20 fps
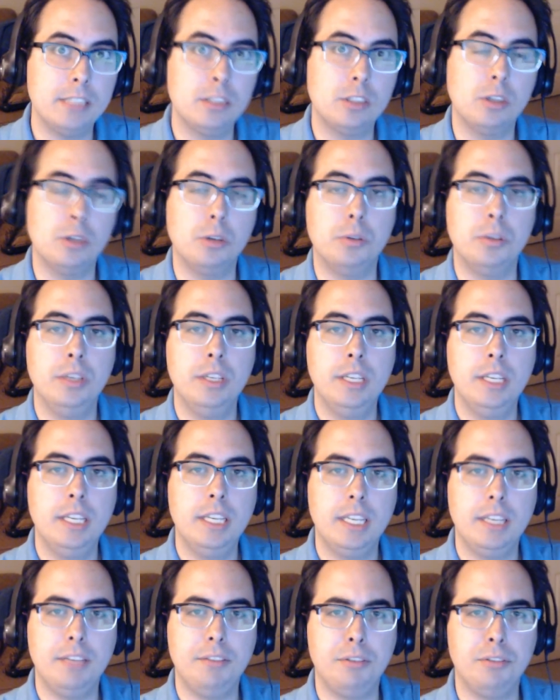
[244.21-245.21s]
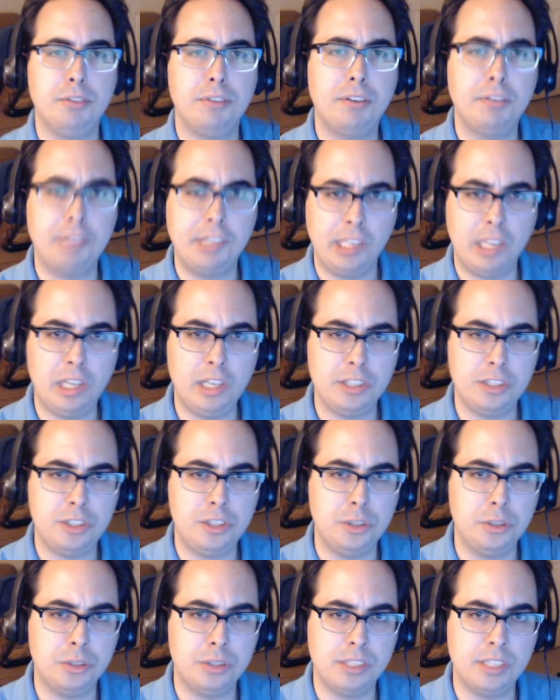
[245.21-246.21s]
So if you've ever
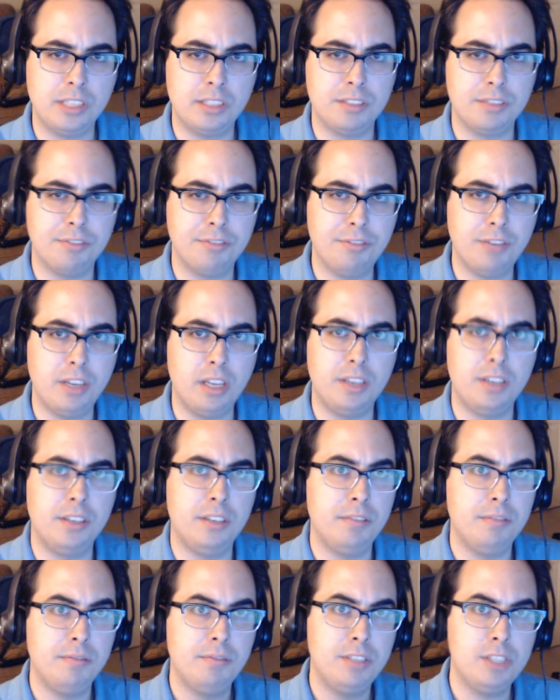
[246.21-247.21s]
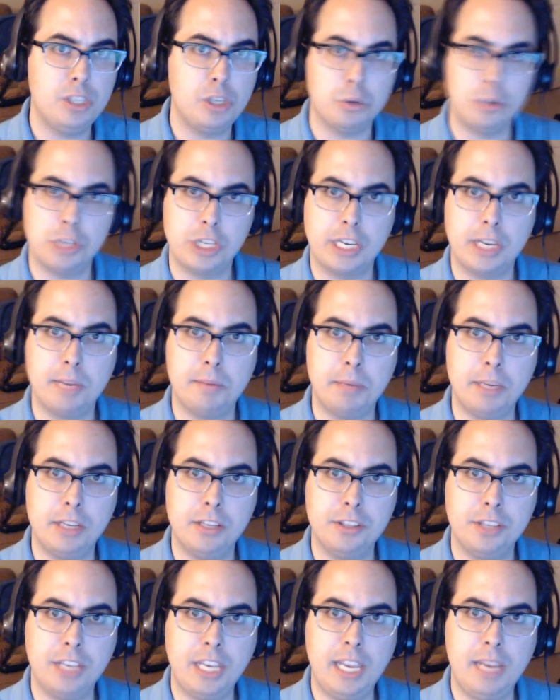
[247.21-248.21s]
lost your sense of fun, go check out my
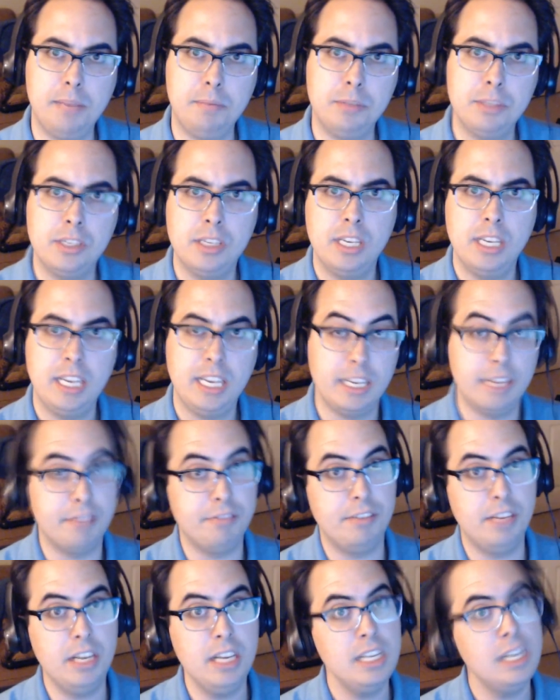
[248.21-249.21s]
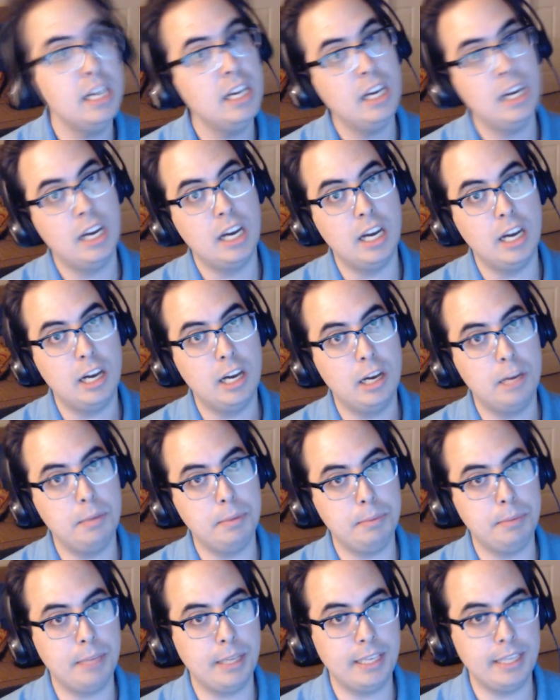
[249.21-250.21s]
other games. If not, uh, I'll
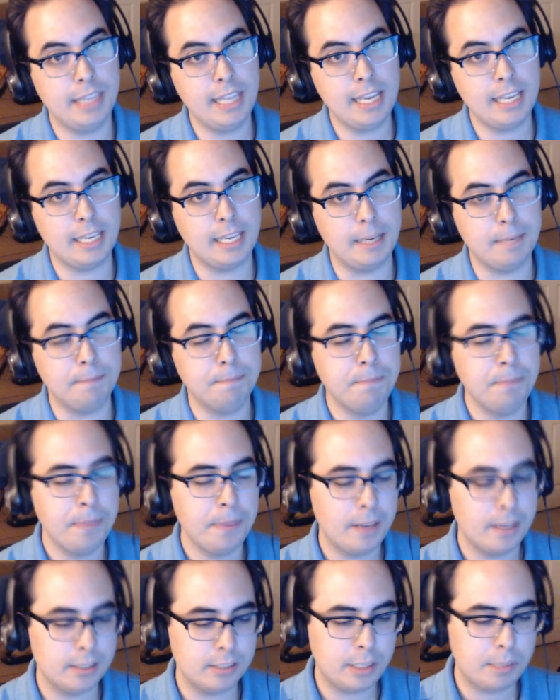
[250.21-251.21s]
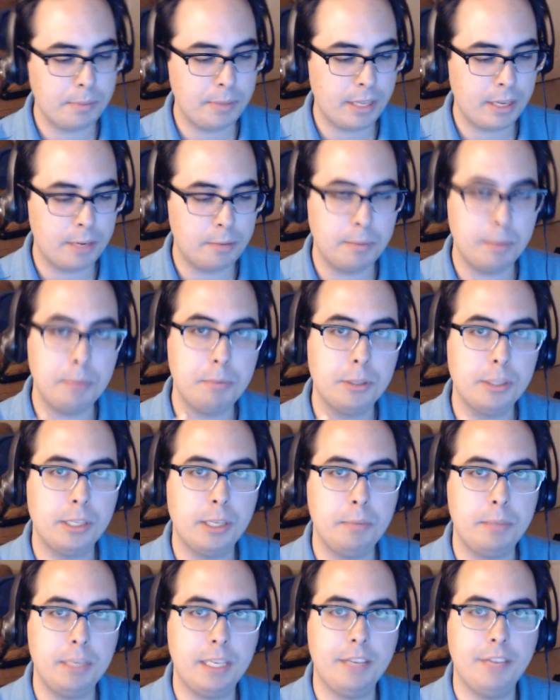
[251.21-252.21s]
be playing that game. On top of that, on my
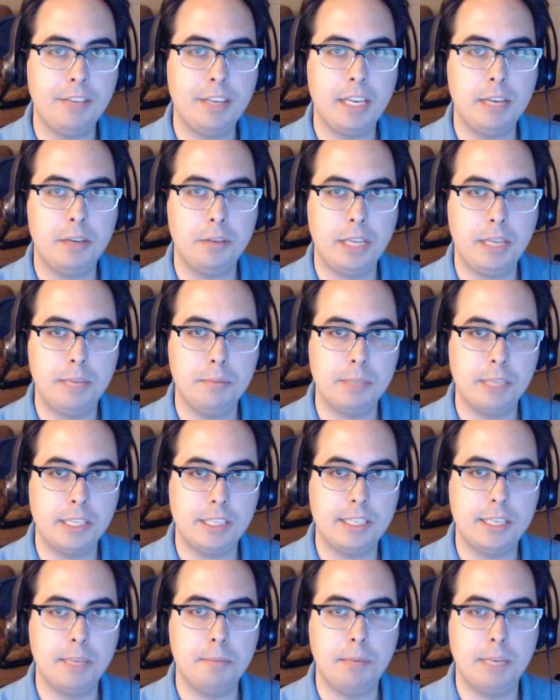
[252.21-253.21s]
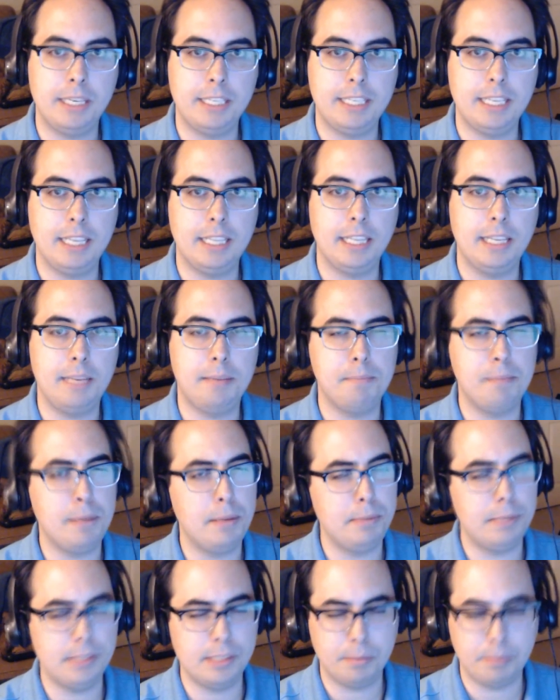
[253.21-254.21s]
birthday, I'll be giving out games like Dead by Daylight and
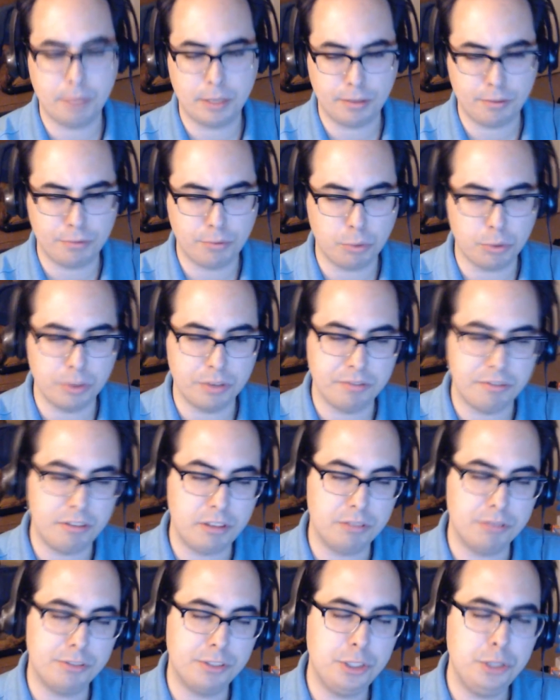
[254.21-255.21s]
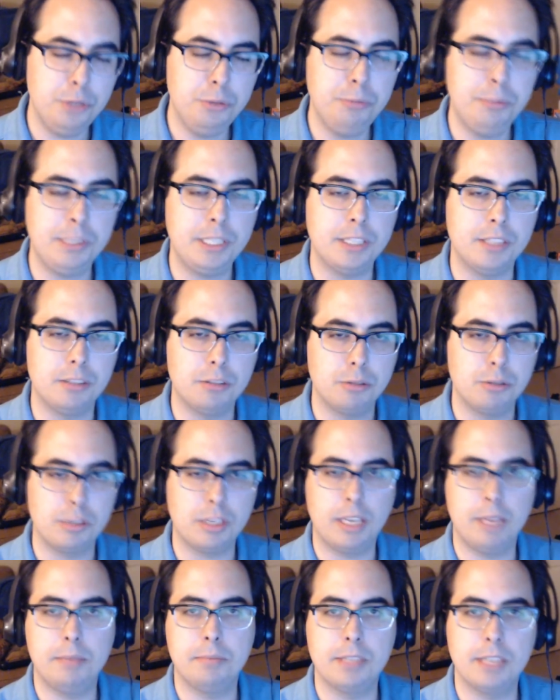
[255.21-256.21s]
maybe something for Evolve two, because those are
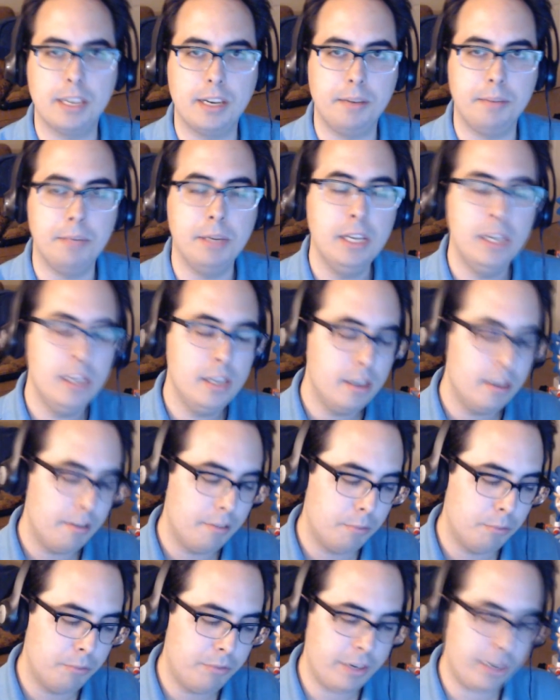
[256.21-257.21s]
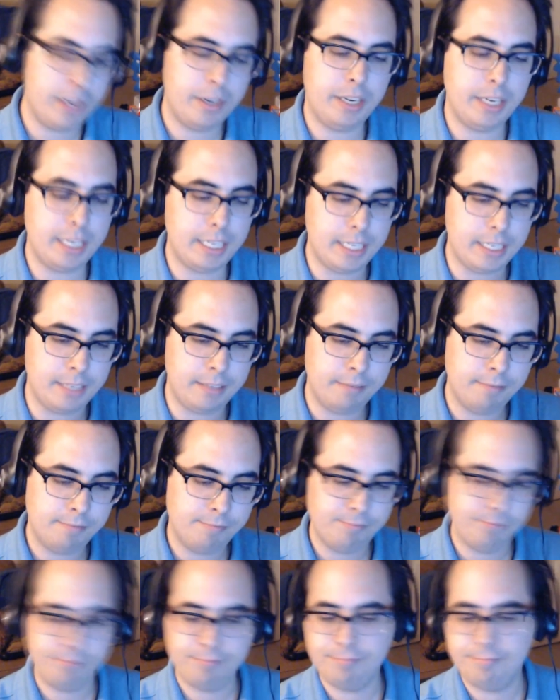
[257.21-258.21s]
games that I'm very
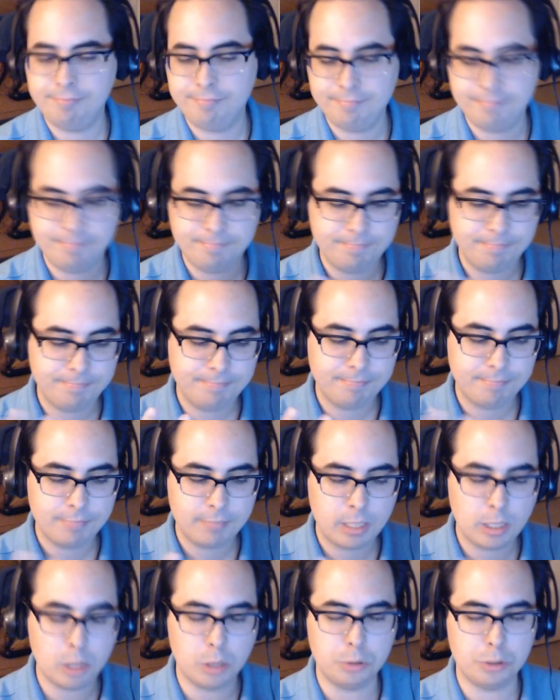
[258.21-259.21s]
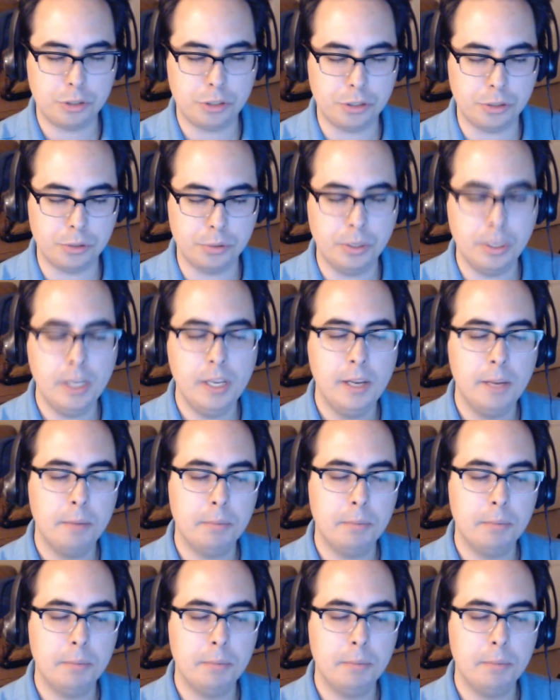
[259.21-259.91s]
close to.